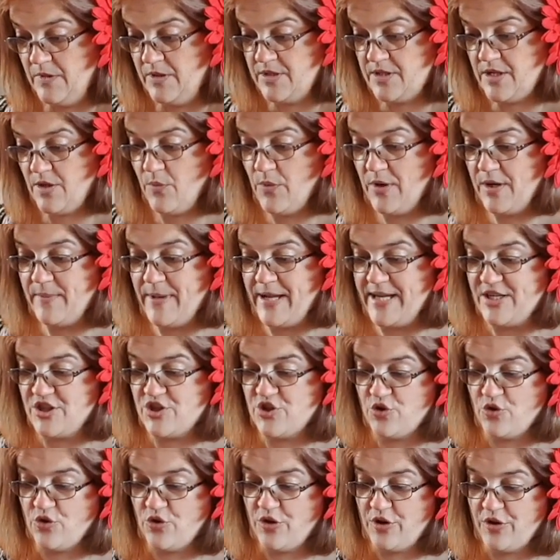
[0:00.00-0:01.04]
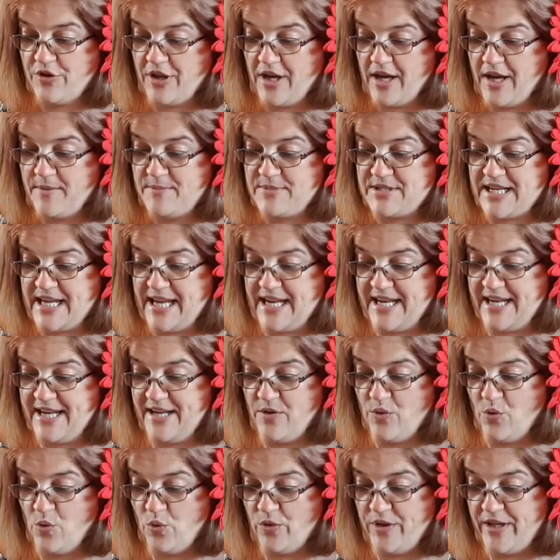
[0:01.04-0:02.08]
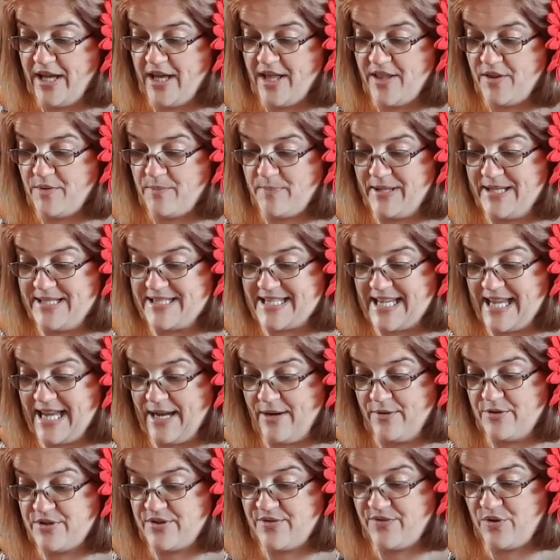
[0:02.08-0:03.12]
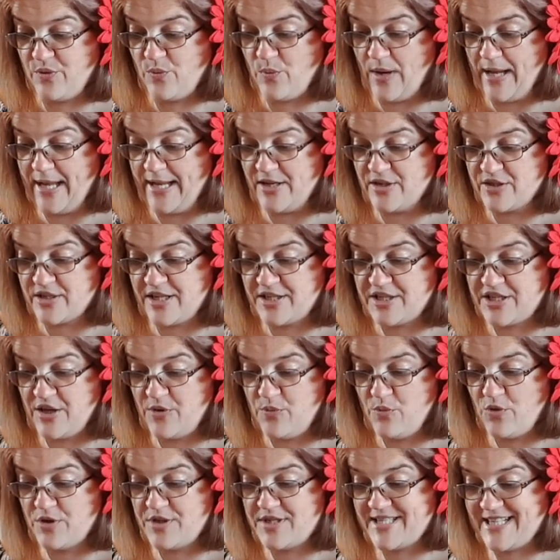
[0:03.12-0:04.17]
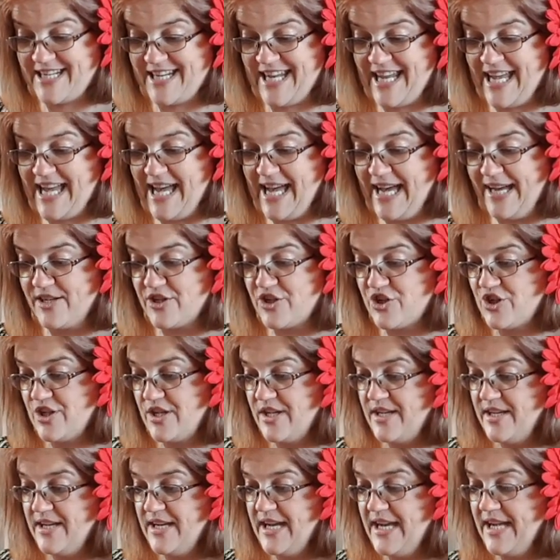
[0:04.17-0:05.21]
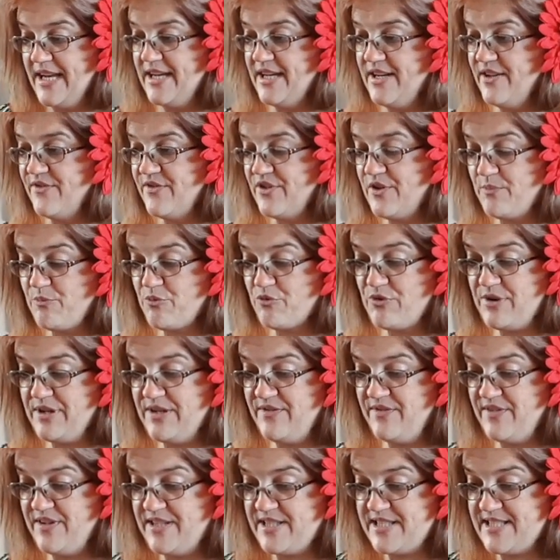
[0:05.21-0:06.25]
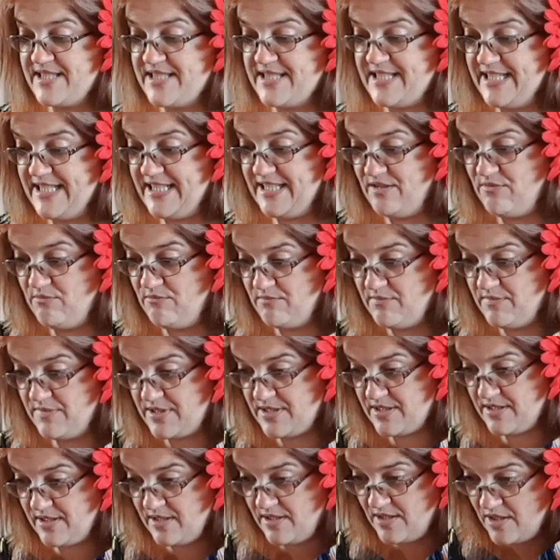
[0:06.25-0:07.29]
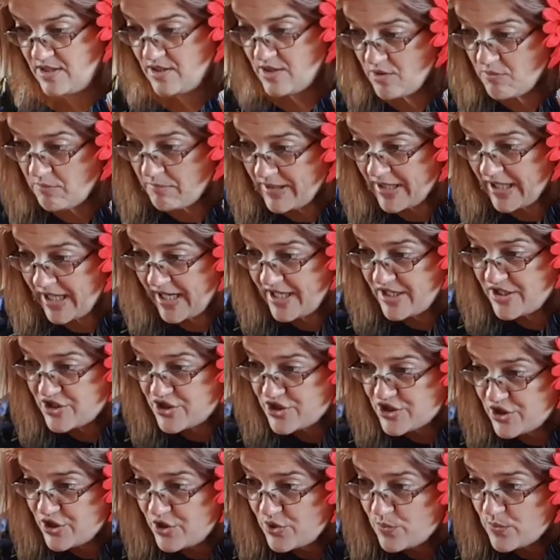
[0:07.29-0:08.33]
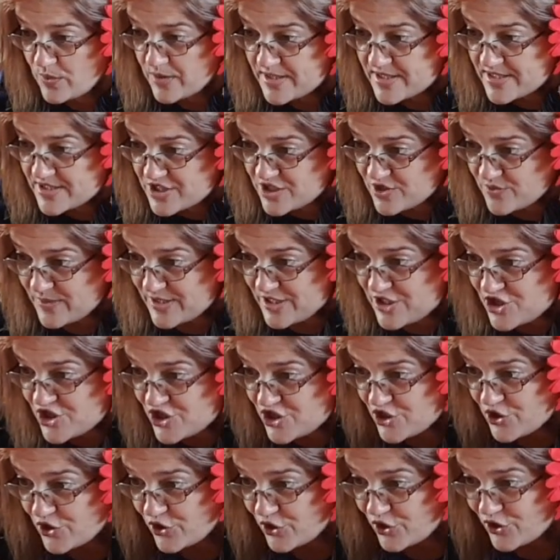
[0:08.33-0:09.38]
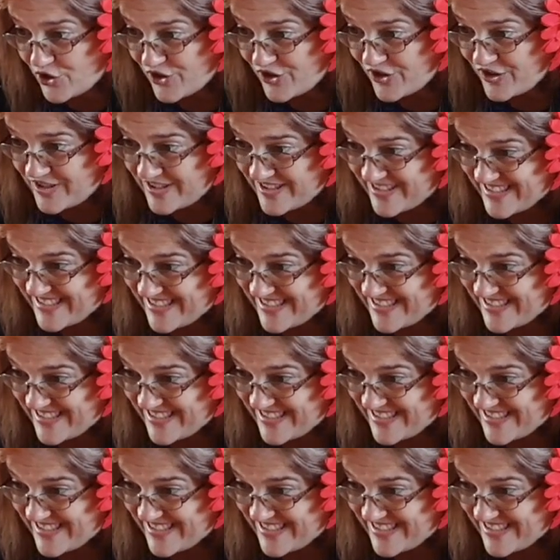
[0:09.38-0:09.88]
So I want to make sure that I'm taking all the other bits out of the way, because I don't want to catch any of the previous seams, but I do want to ensure